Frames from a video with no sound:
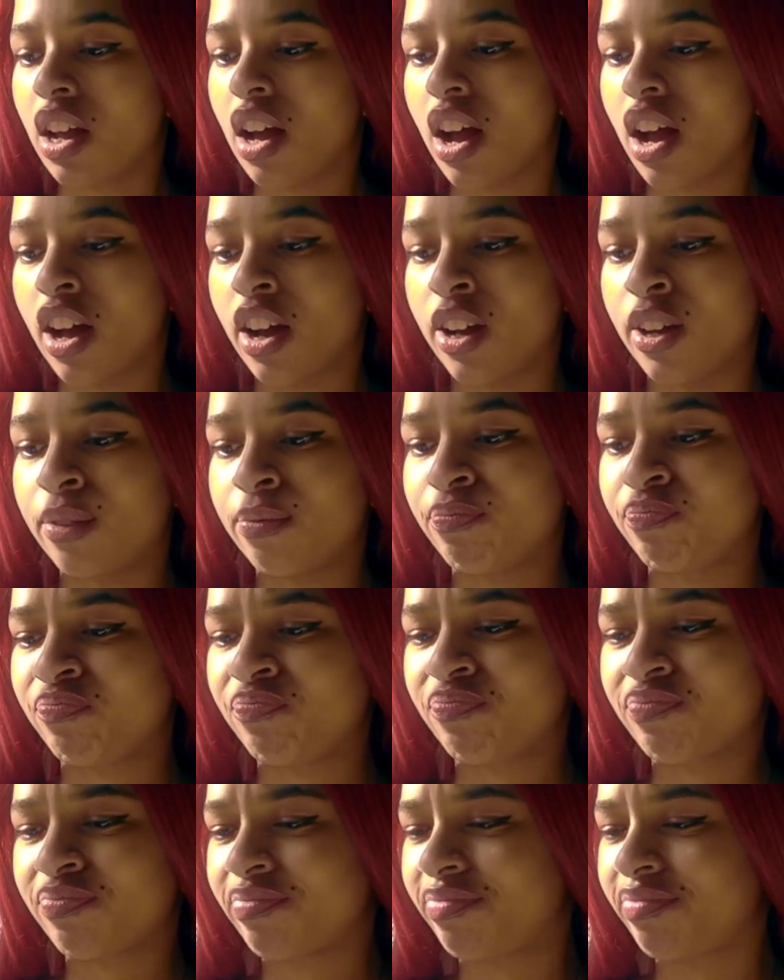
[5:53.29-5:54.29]

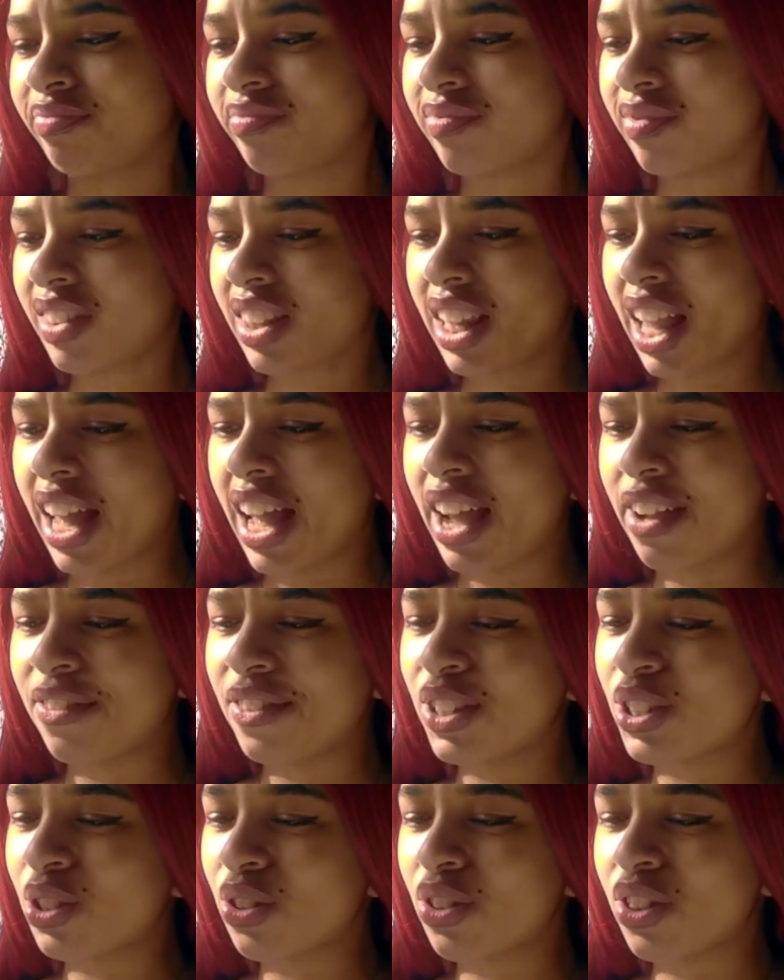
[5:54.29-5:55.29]
I
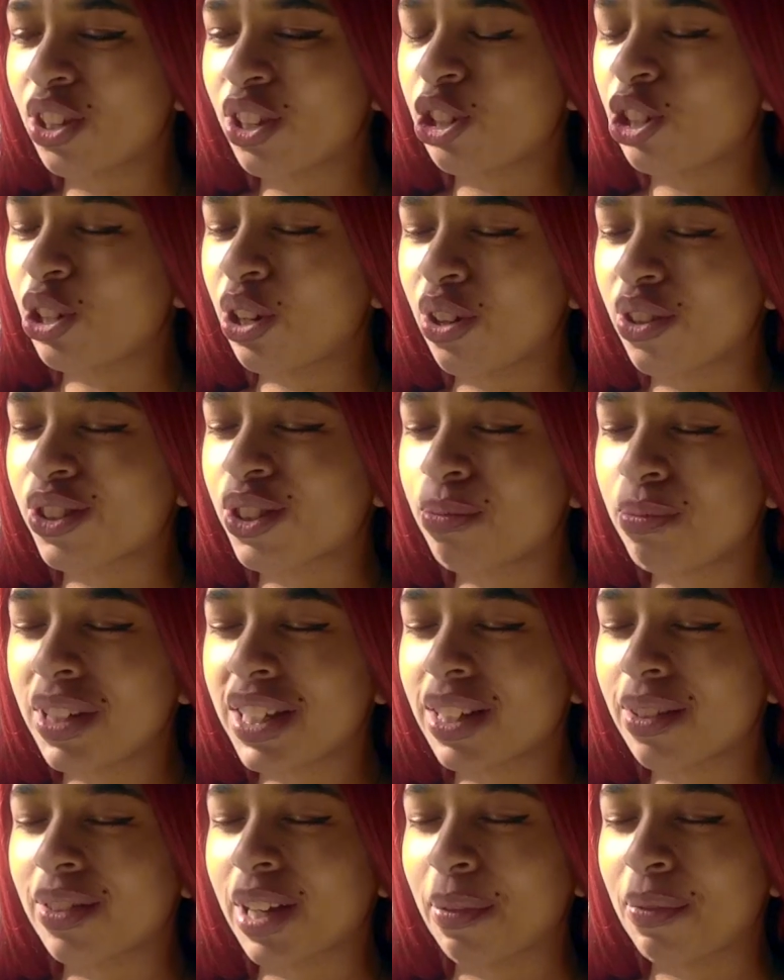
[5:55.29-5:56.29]
feel so there could also be
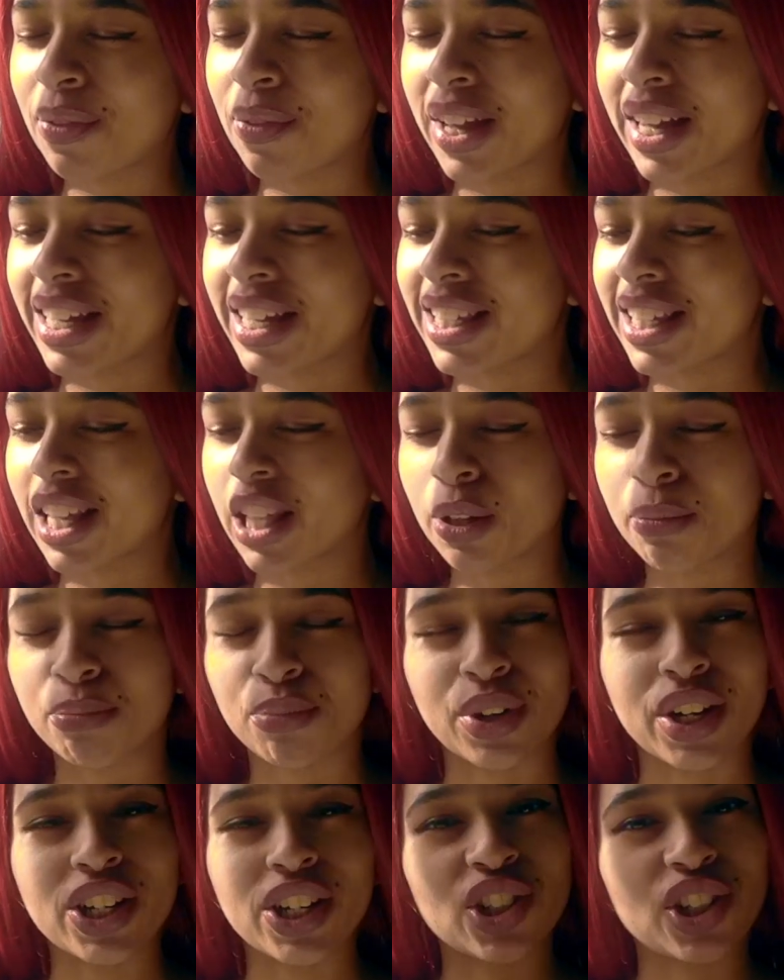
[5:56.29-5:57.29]
some type of like
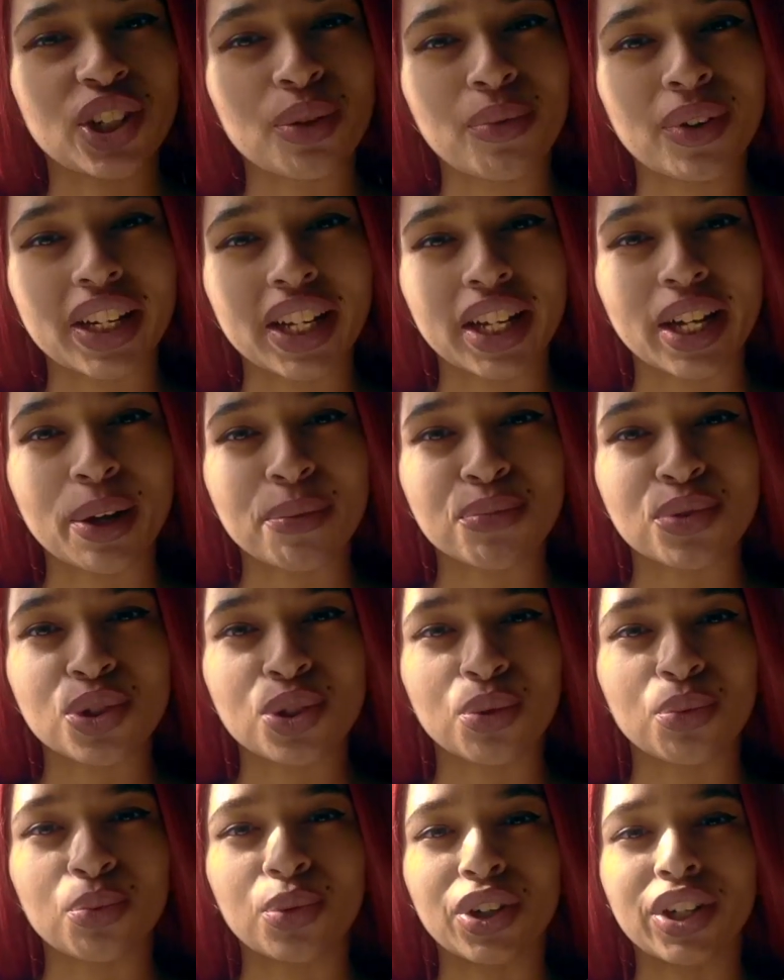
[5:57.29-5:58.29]
celebration when it comes
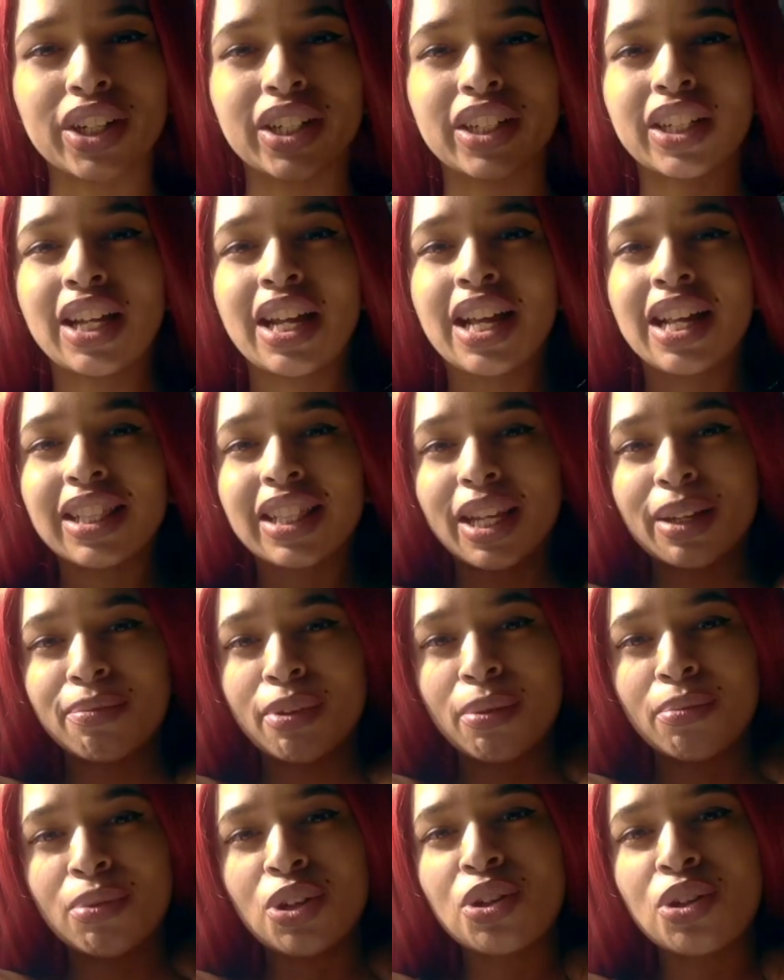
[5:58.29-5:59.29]
to work. Like
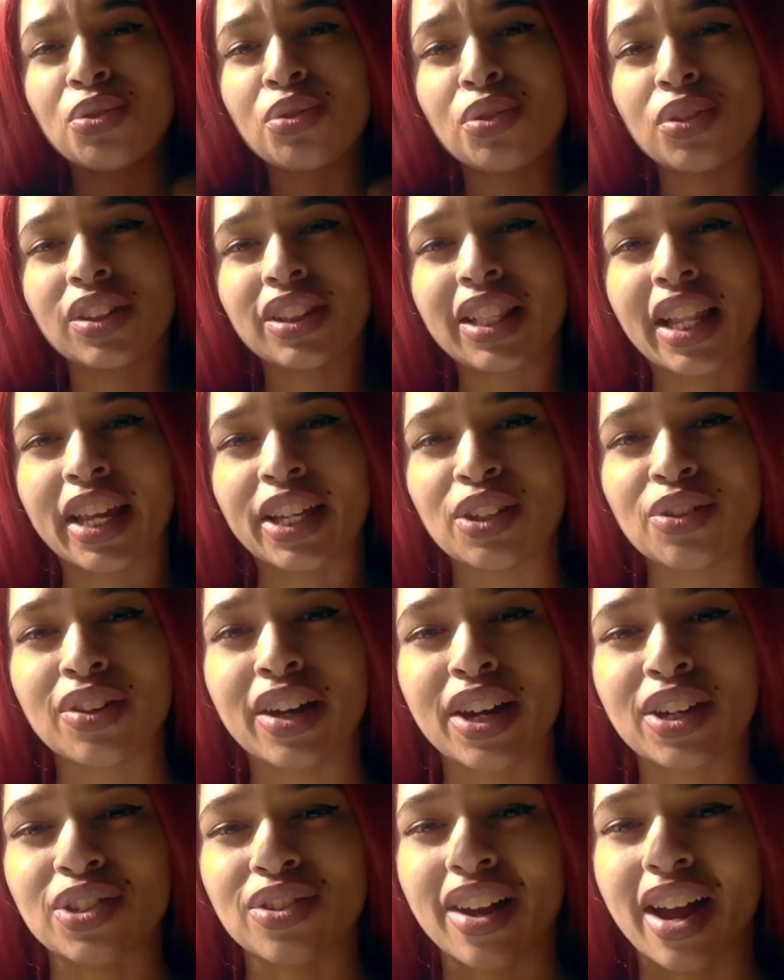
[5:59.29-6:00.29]
maybe you
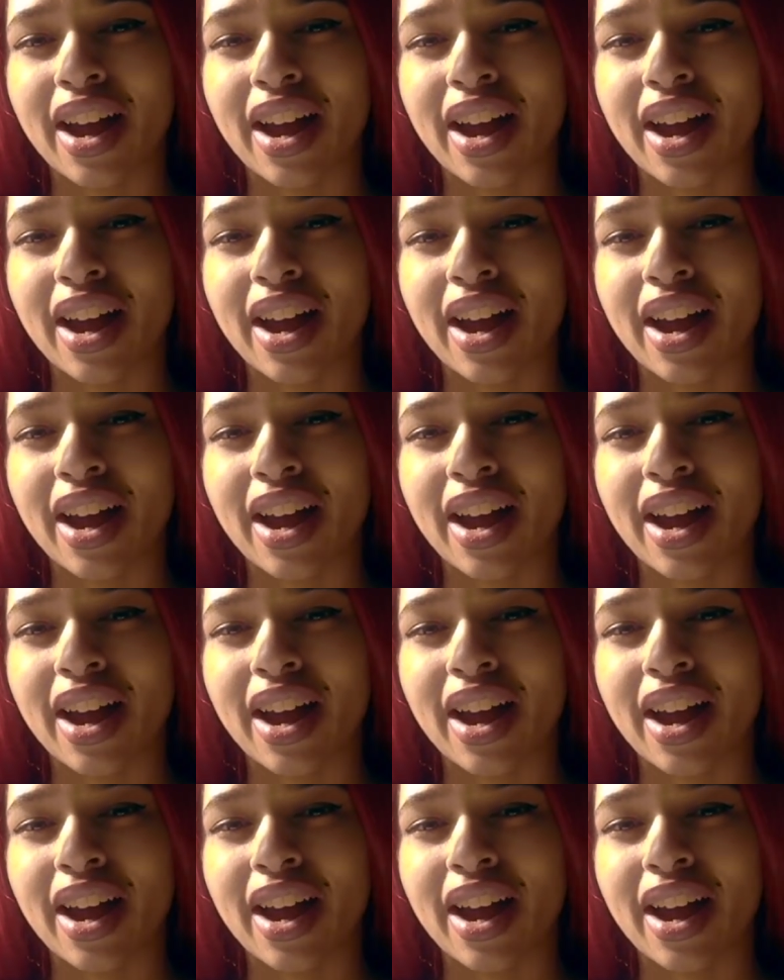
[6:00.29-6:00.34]
guys are